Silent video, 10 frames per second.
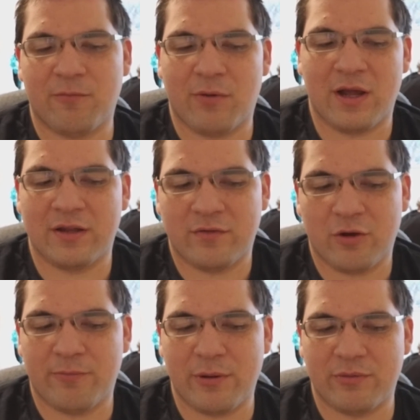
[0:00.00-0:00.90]
why
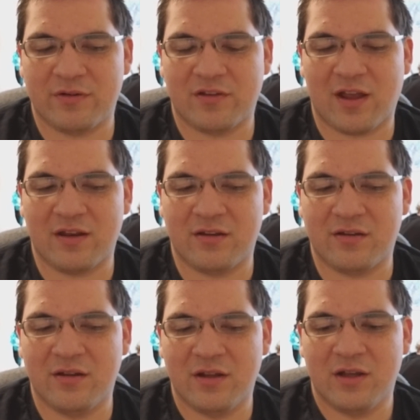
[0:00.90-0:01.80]
Topo
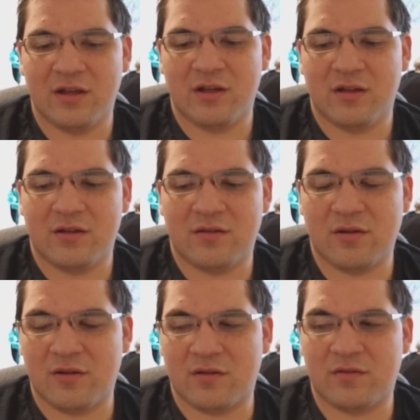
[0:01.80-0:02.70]
decided
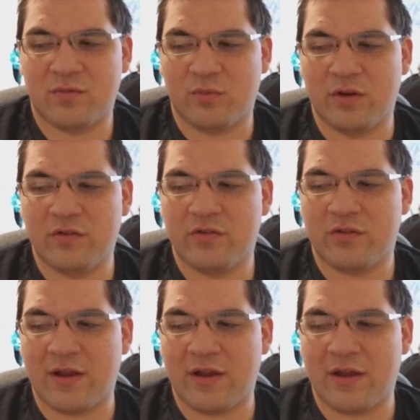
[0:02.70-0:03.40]
to switch